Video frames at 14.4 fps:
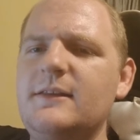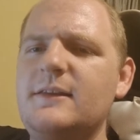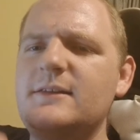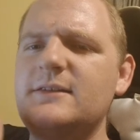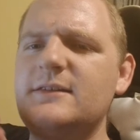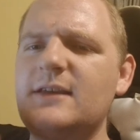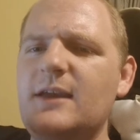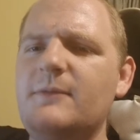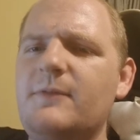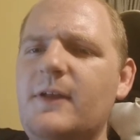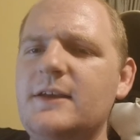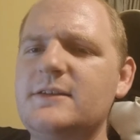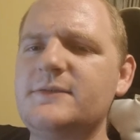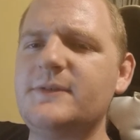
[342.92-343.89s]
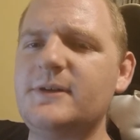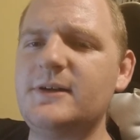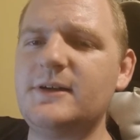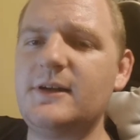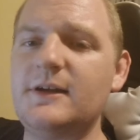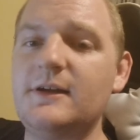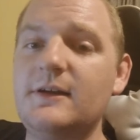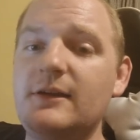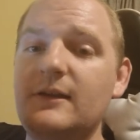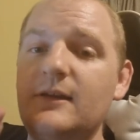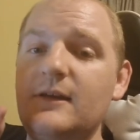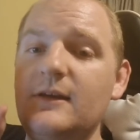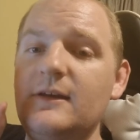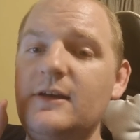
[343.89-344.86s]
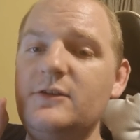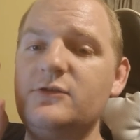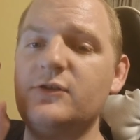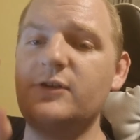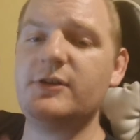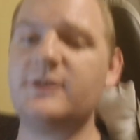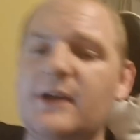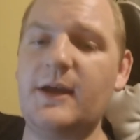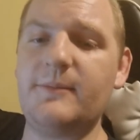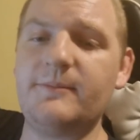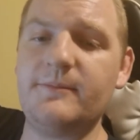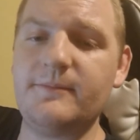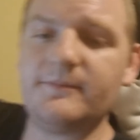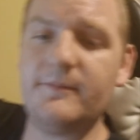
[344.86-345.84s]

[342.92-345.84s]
This is the Game Philosopher. Enjoy your time.